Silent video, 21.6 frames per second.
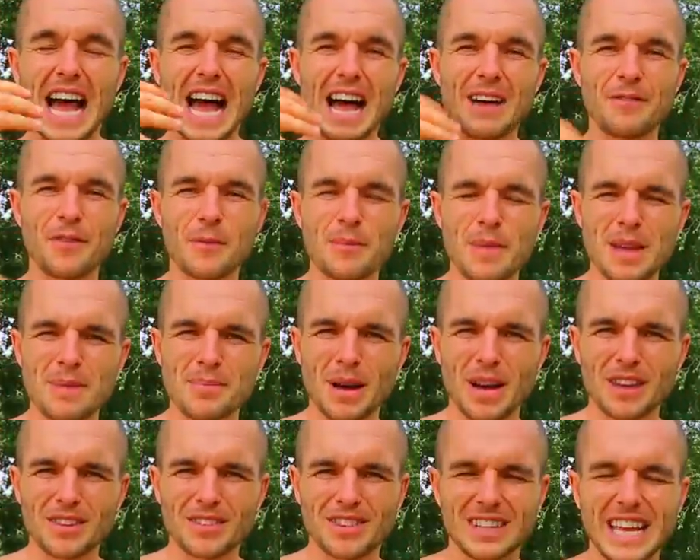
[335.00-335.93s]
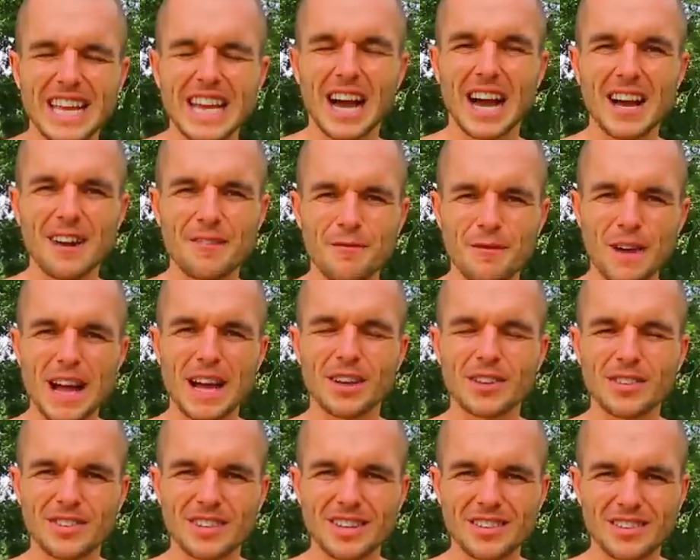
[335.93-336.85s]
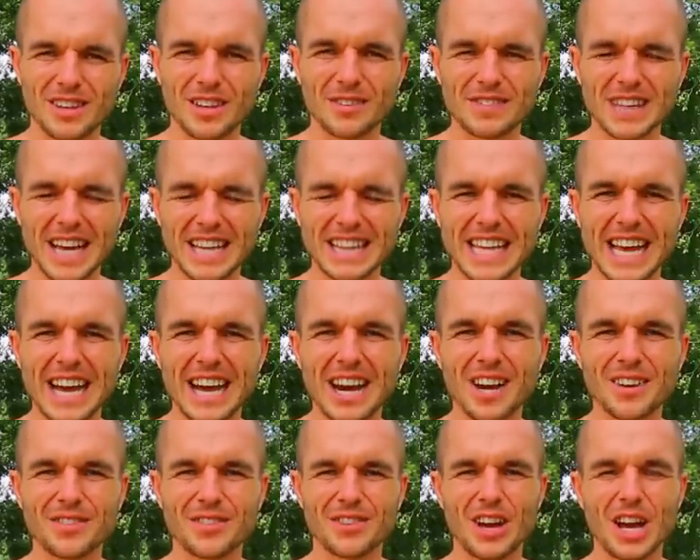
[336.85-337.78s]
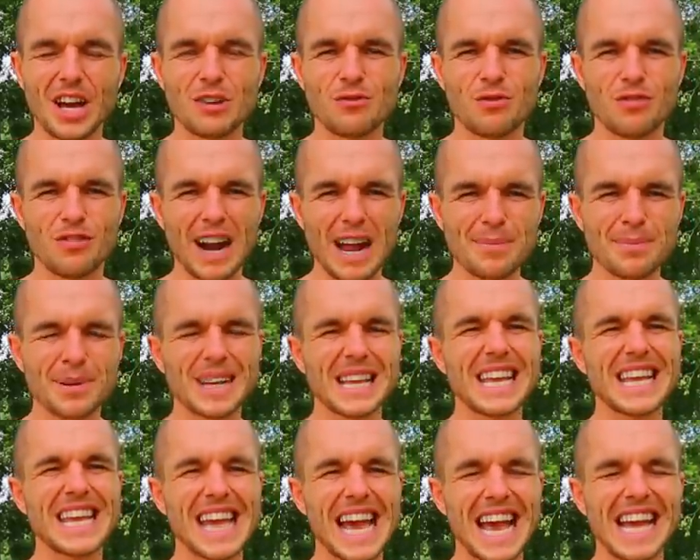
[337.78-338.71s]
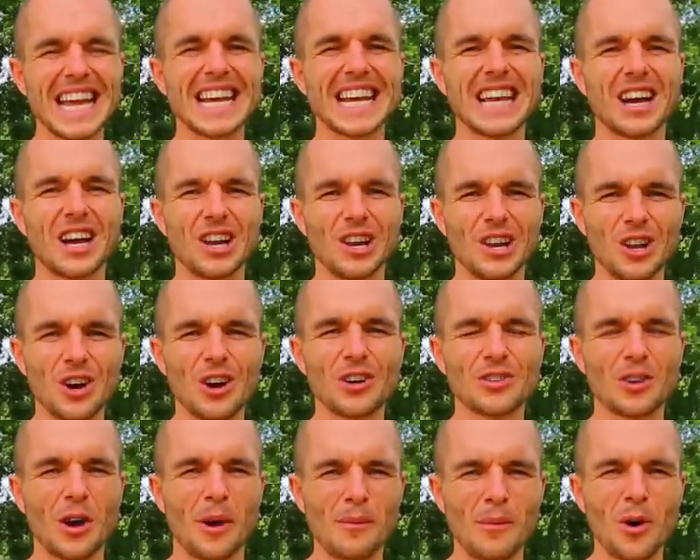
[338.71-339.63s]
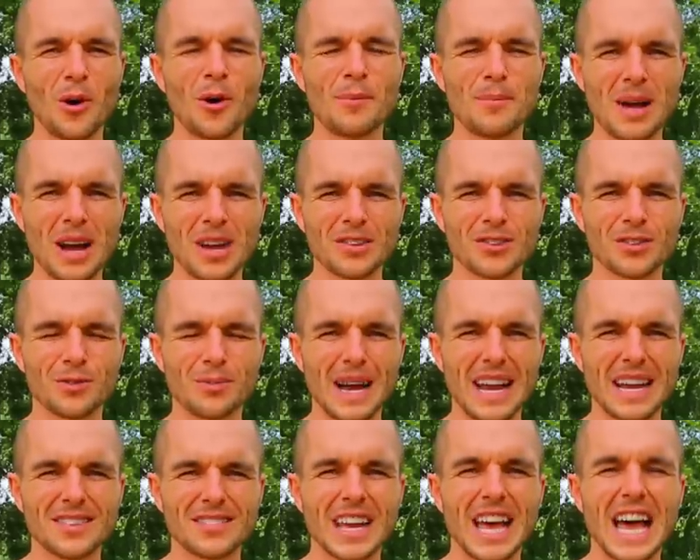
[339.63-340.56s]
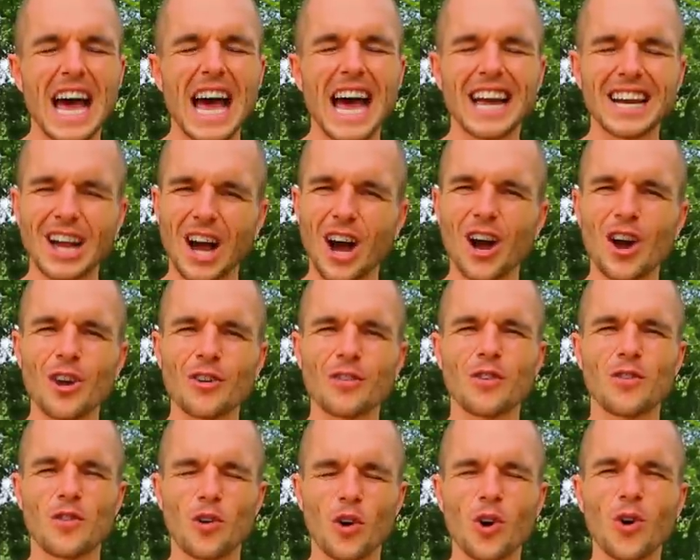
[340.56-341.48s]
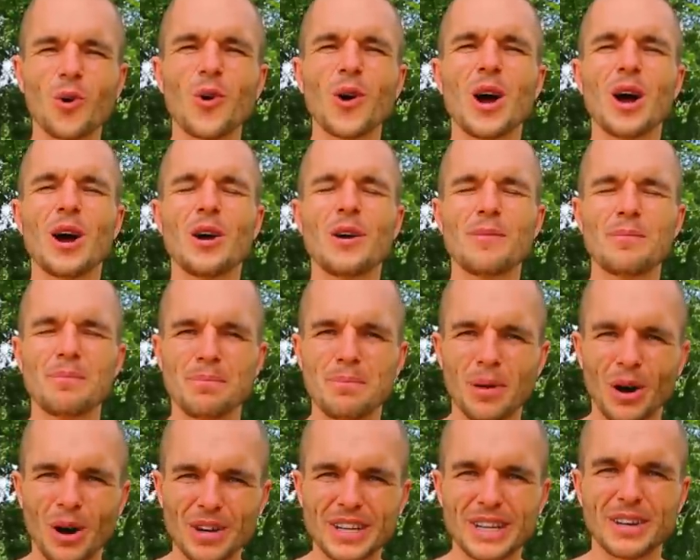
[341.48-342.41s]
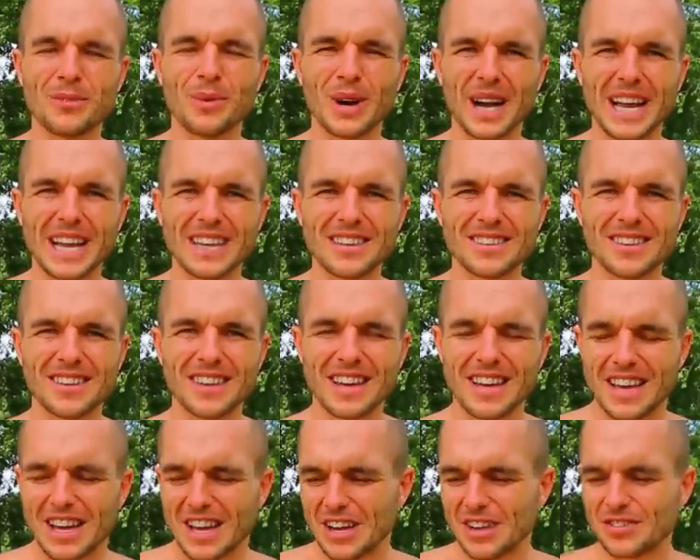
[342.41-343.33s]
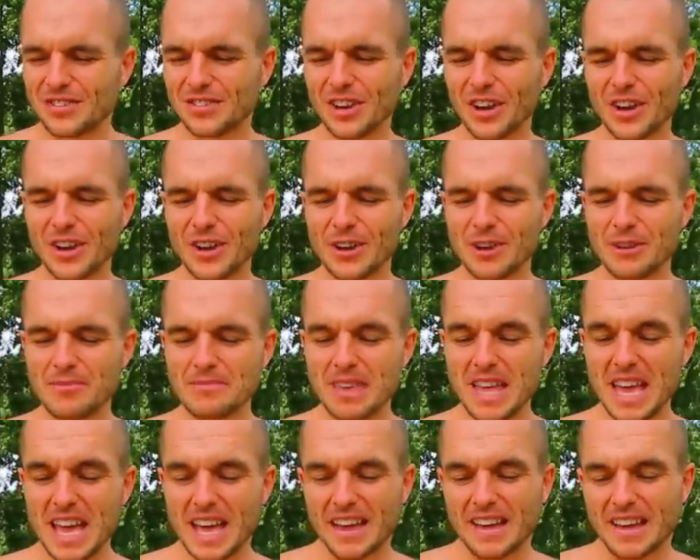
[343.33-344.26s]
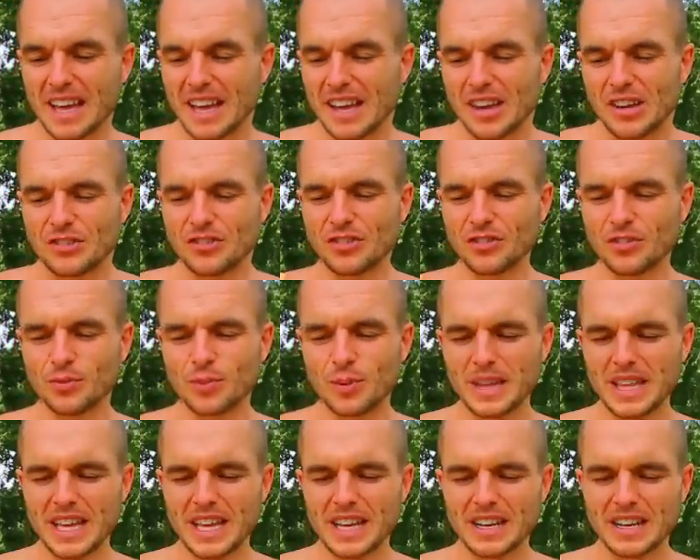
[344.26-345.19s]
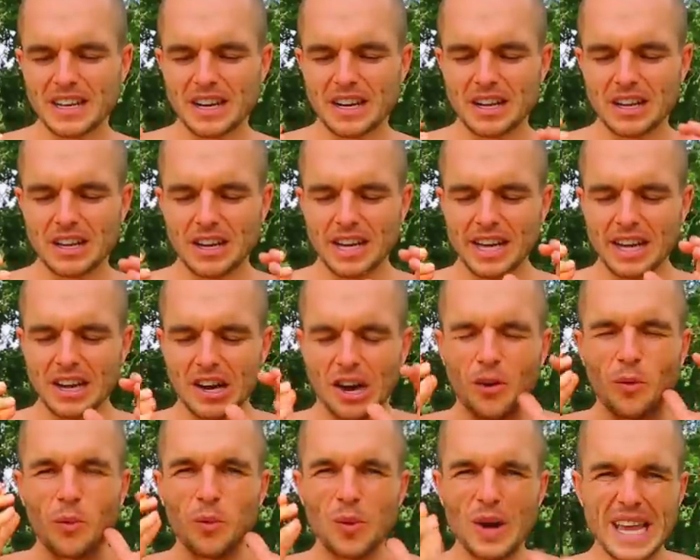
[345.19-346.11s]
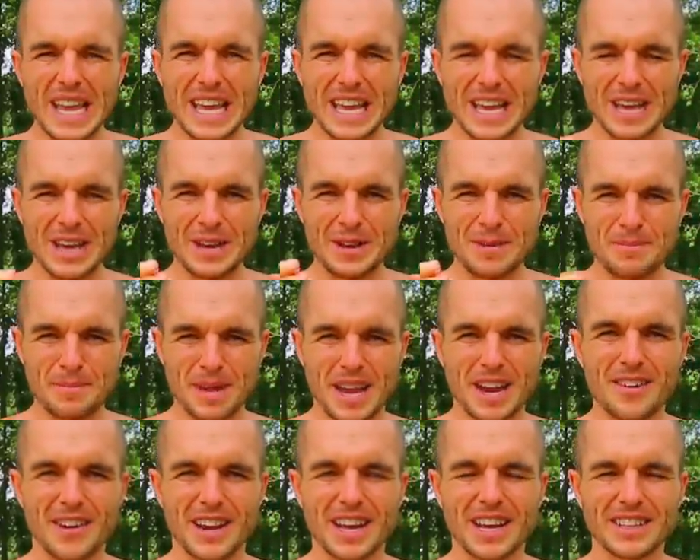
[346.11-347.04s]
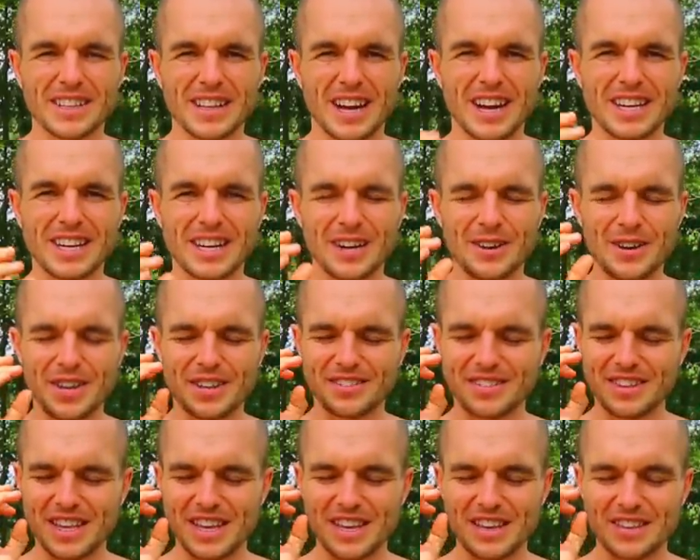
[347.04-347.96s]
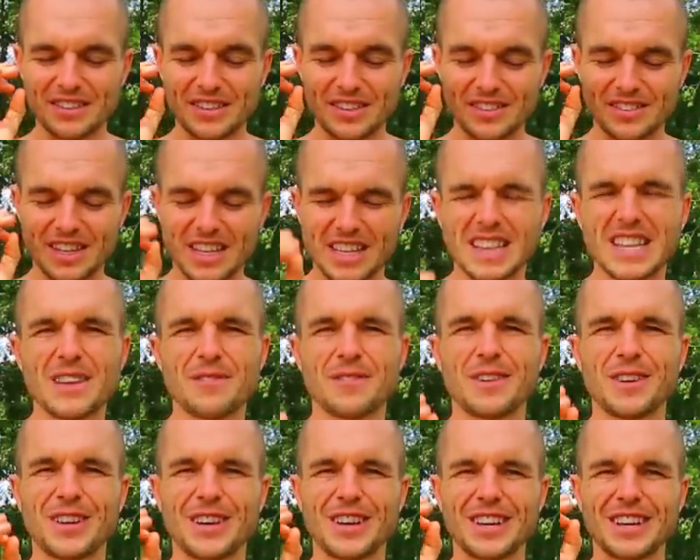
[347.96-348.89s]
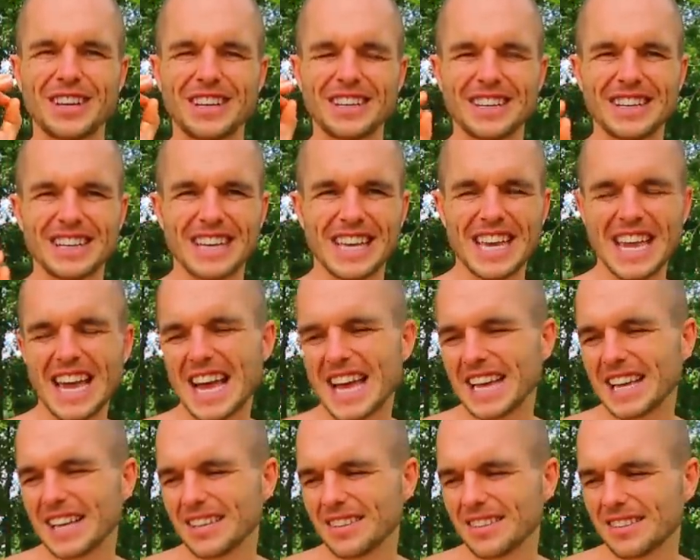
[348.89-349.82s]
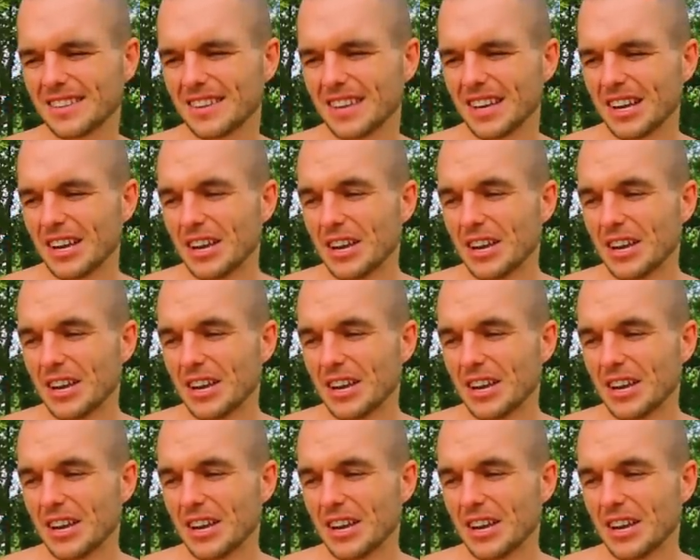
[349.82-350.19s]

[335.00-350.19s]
And for me personally, I've found since I've done that, I've started rapidly gaining a lot more muscle mass and overall body weight. So yeah, just within like a week period, I noticed these significant gains.